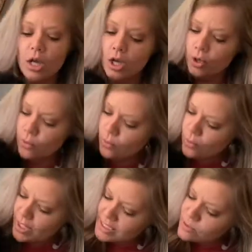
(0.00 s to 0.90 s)
Who
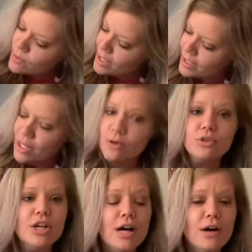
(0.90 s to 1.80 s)
did swallow
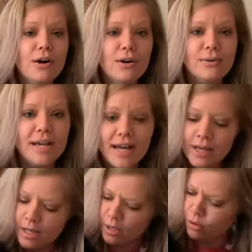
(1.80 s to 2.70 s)
Jonah?
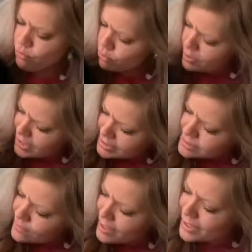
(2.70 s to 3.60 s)
Who did
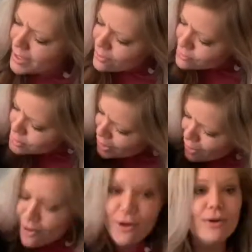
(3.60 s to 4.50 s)
swallow
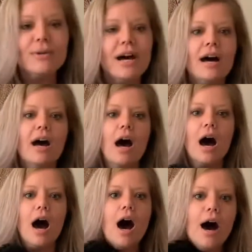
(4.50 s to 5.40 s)
Jonah?
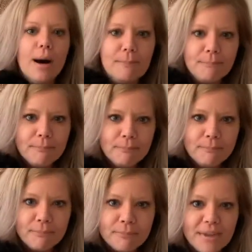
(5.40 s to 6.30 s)
Up.
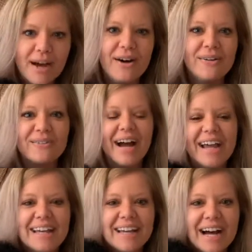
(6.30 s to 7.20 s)
All
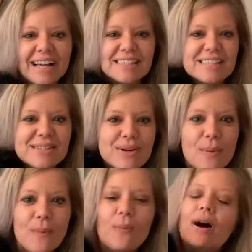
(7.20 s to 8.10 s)
right, guys, let's do
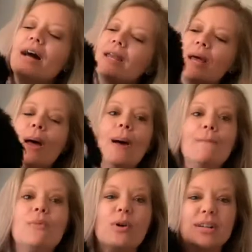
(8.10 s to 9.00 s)
it one
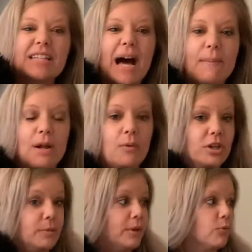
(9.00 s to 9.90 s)
more time. And I want you
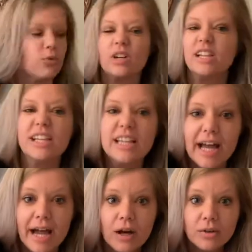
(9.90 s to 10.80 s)
to be really
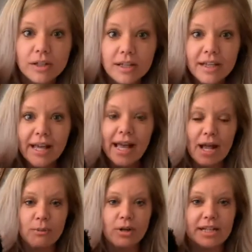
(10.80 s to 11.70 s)
loud. And
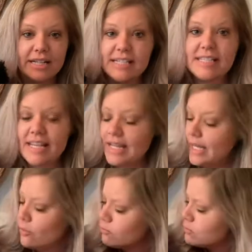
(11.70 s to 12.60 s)
we're going to
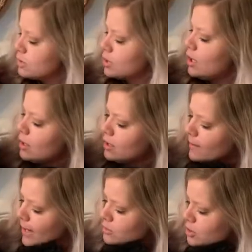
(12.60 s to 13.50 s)
sing all
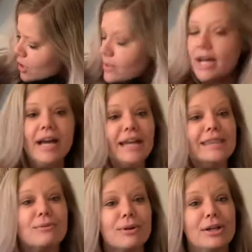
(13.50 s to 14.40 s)
out Jonah. And
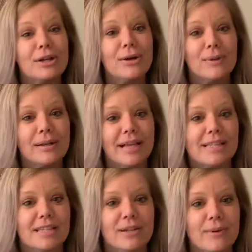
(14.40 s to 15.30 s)
then we're going to go to our
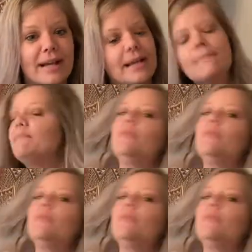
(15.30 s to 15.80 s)
lesson. You ready?